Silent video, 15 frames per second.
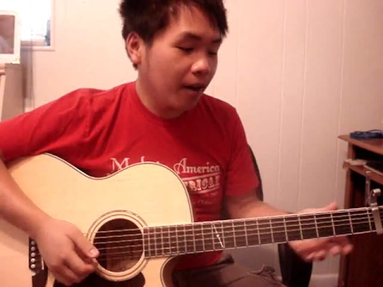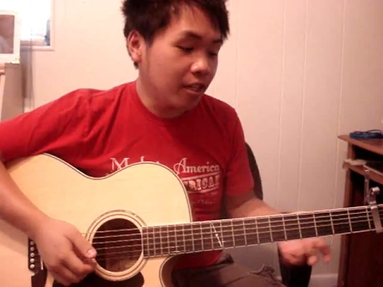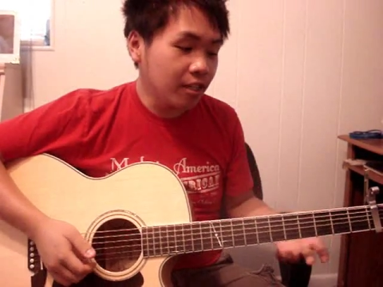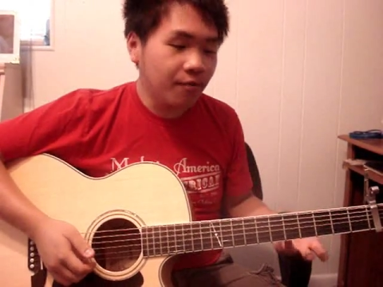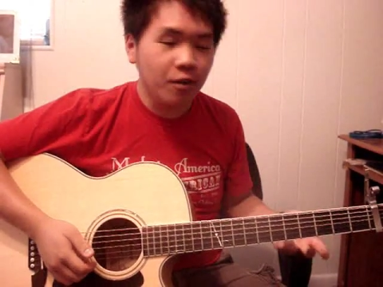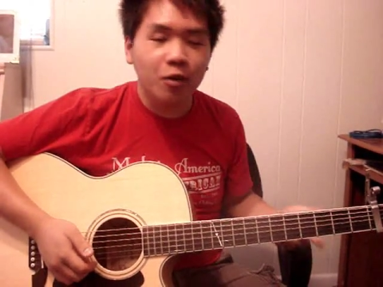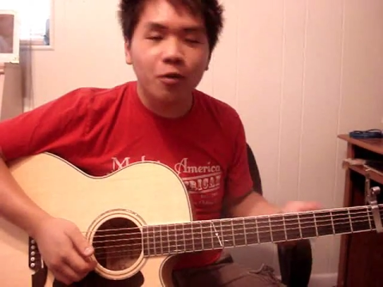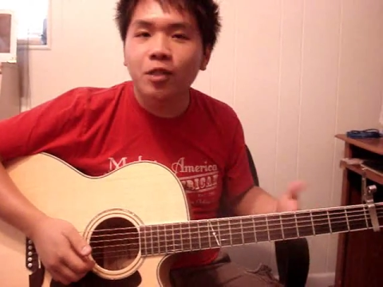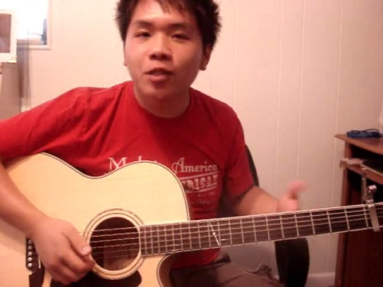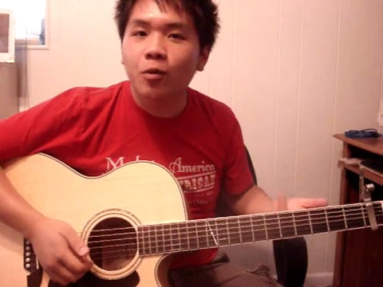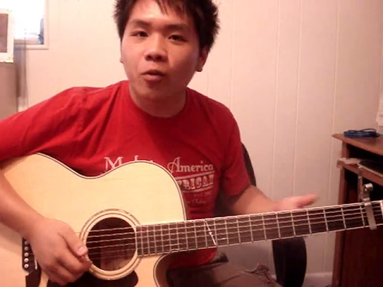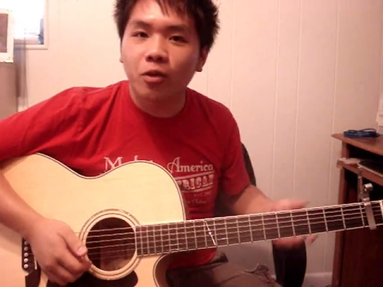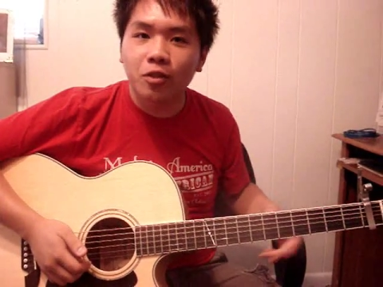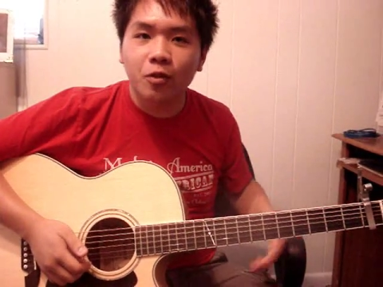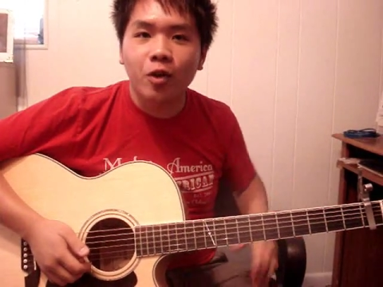This video
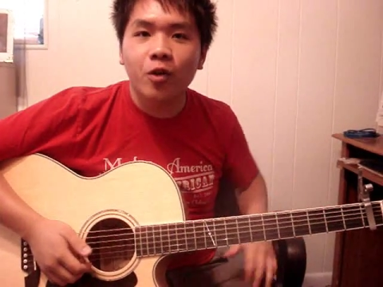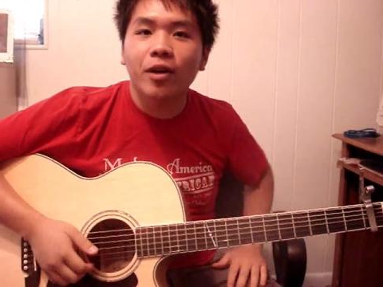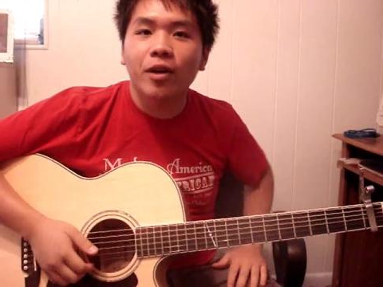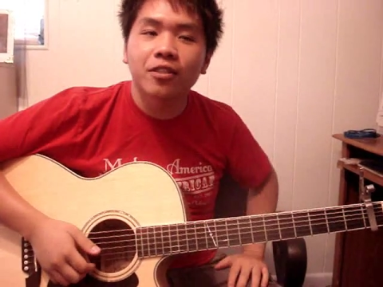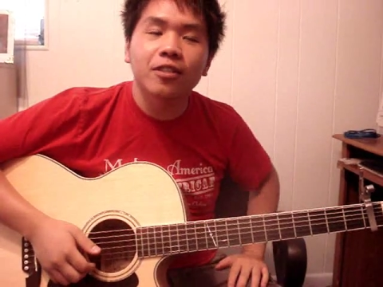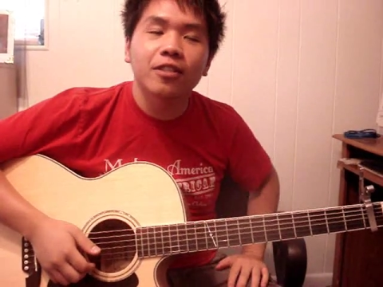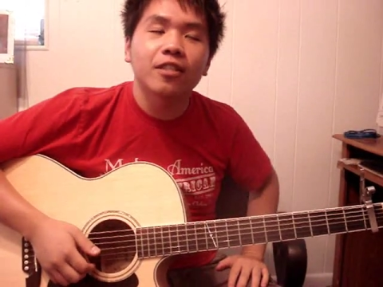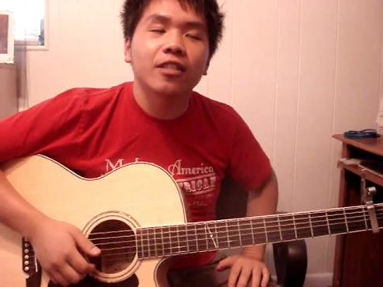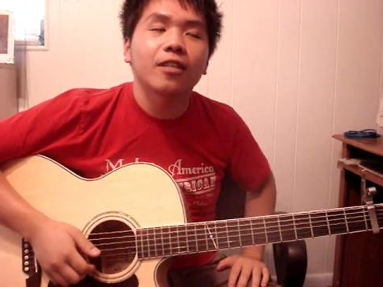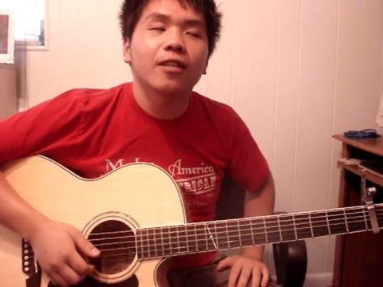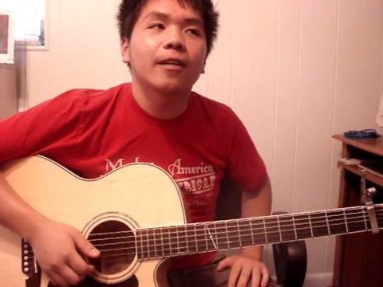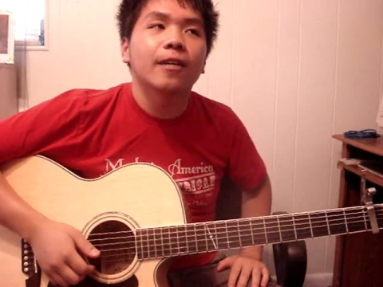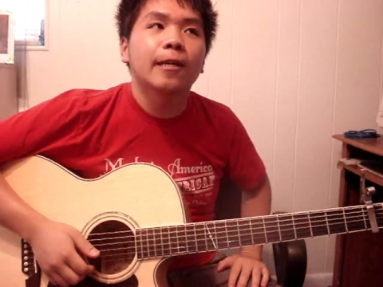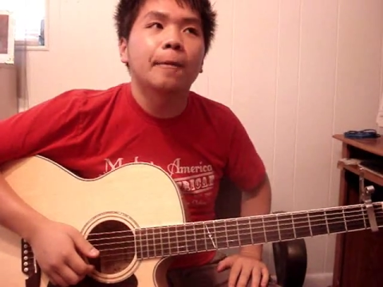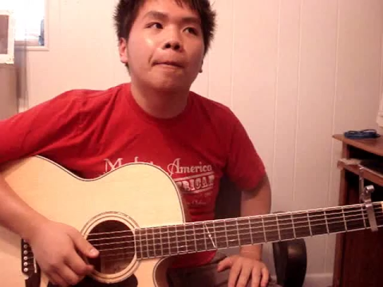was requested
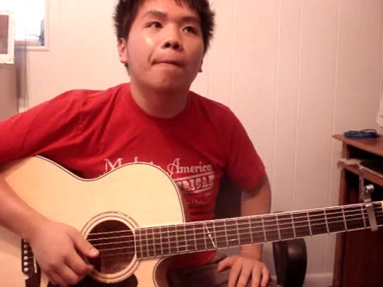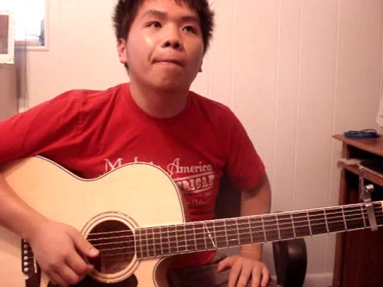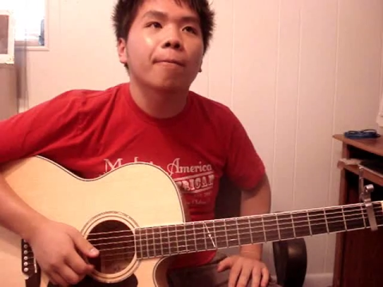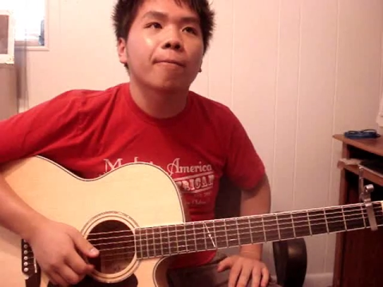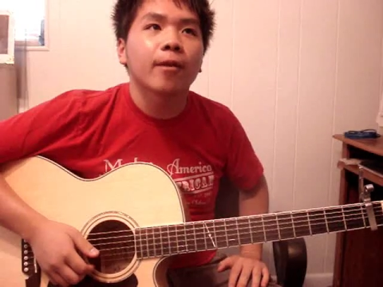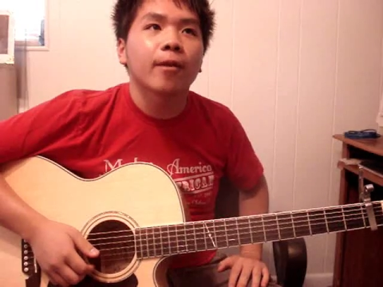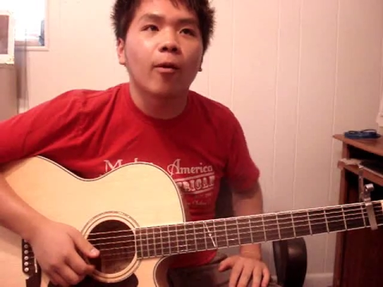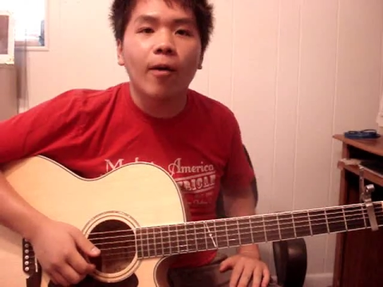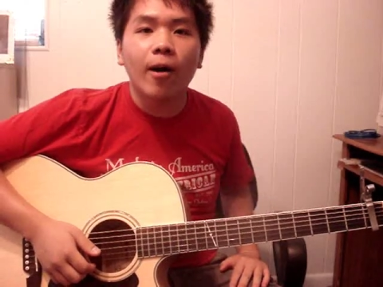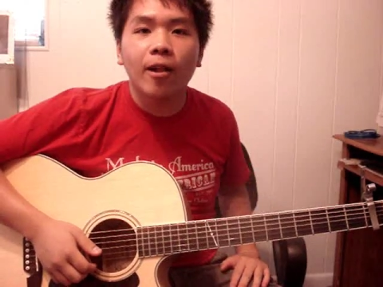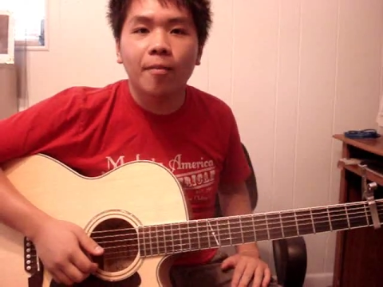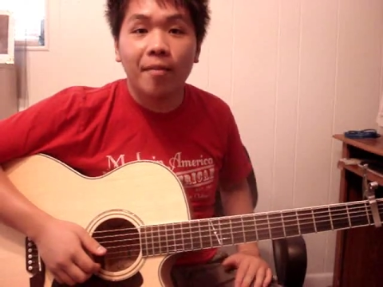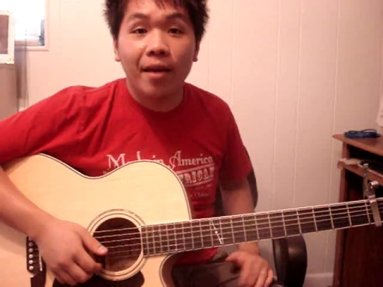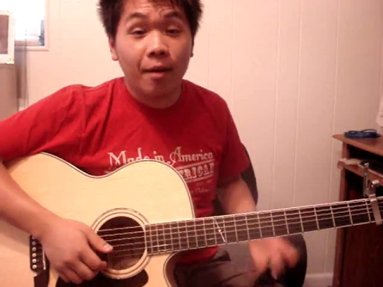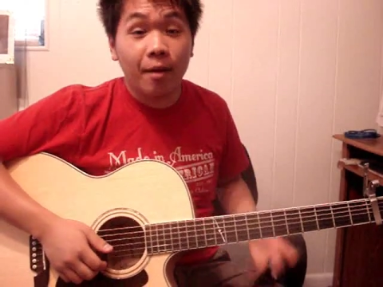a
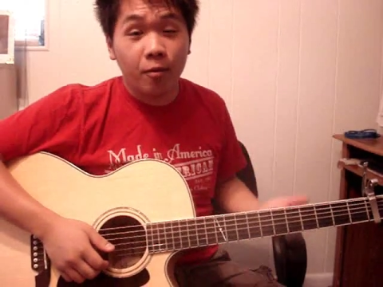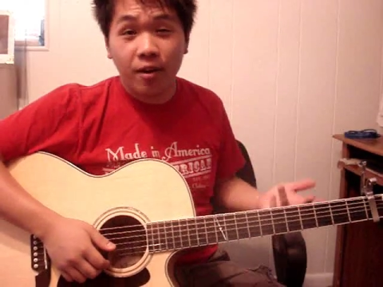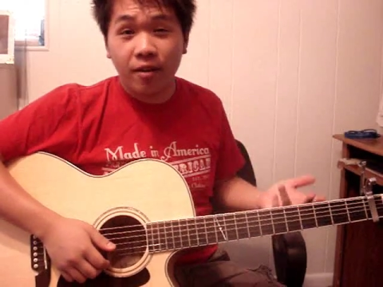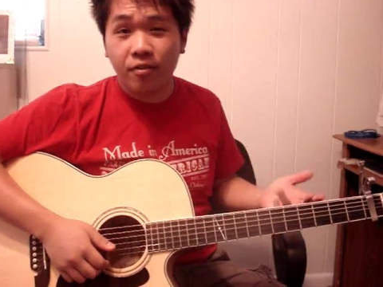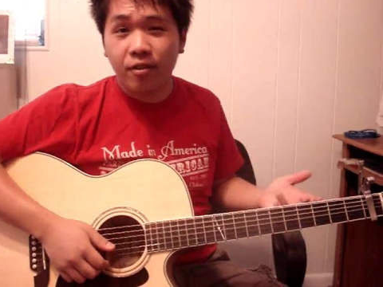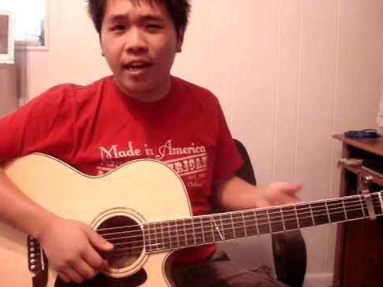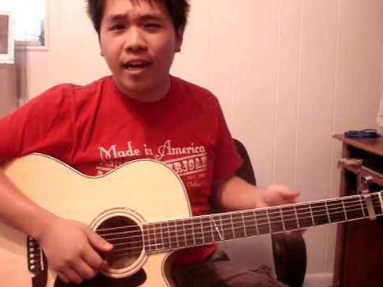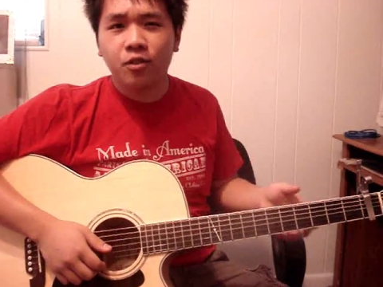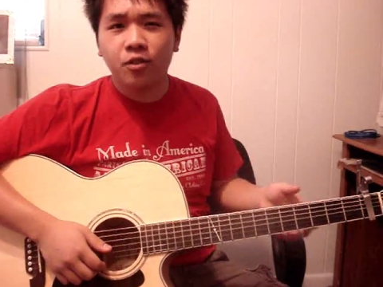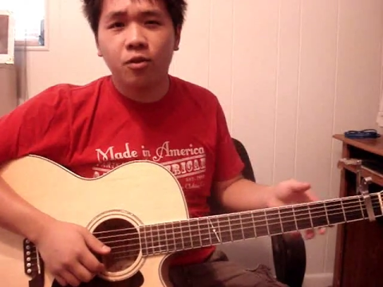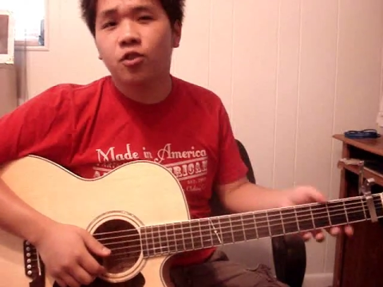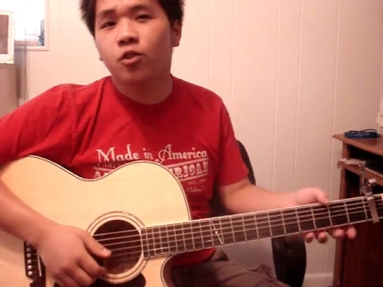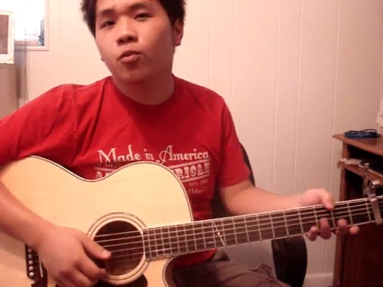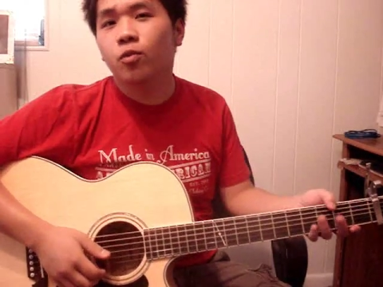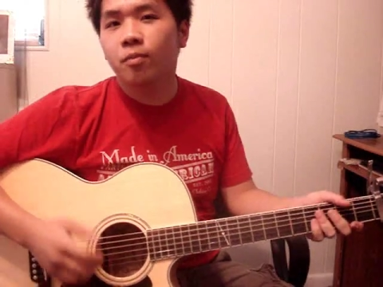while back, but never got
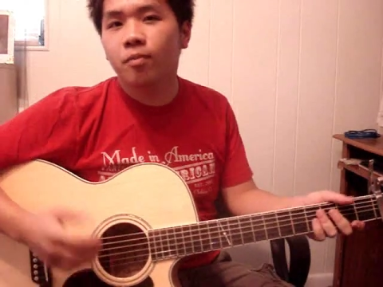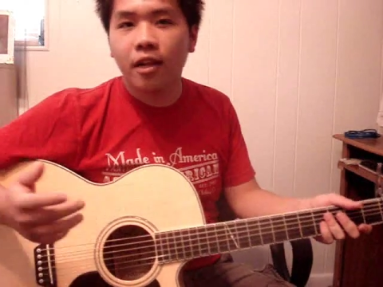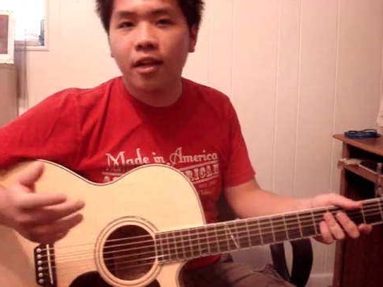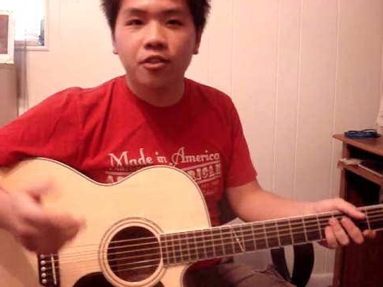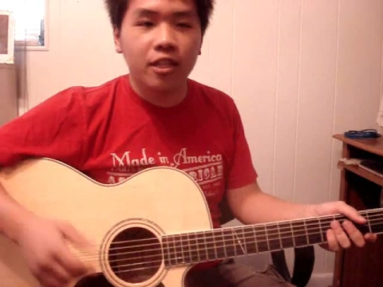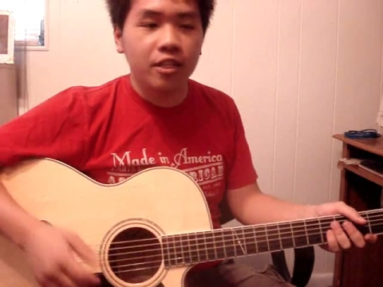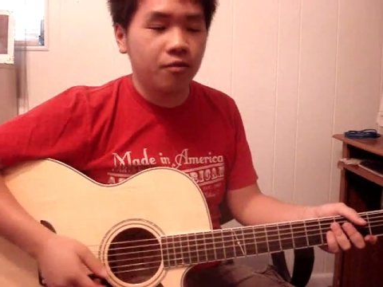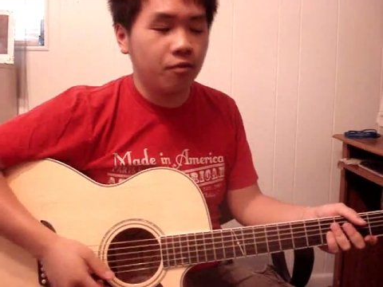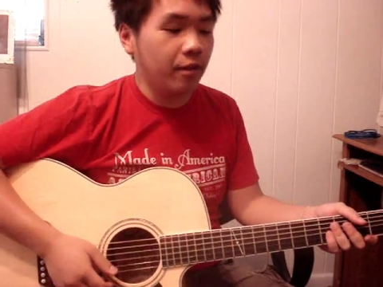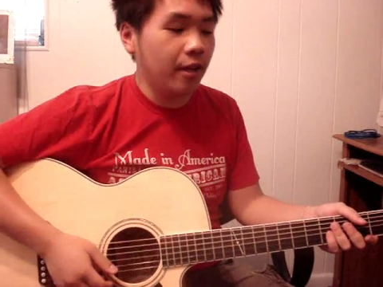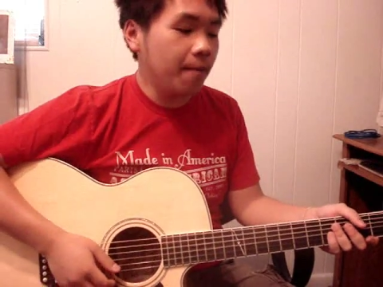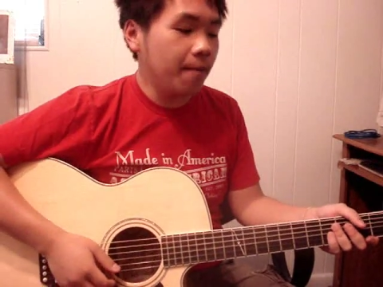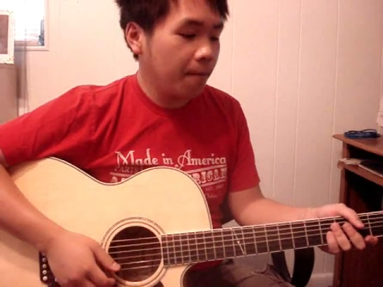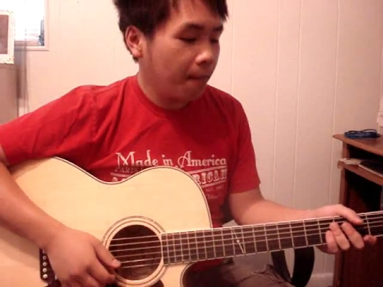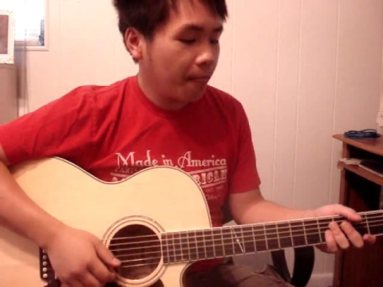to it, so we apologize for
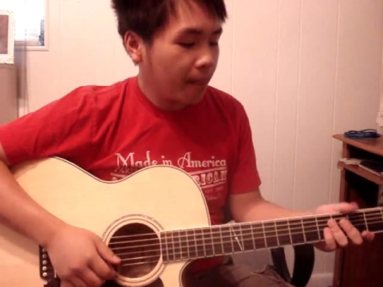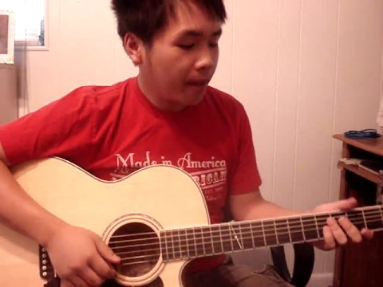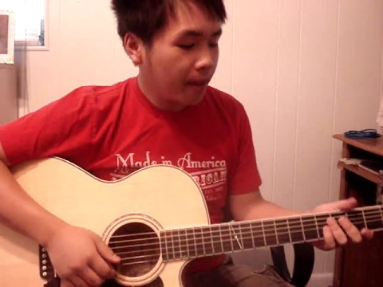that.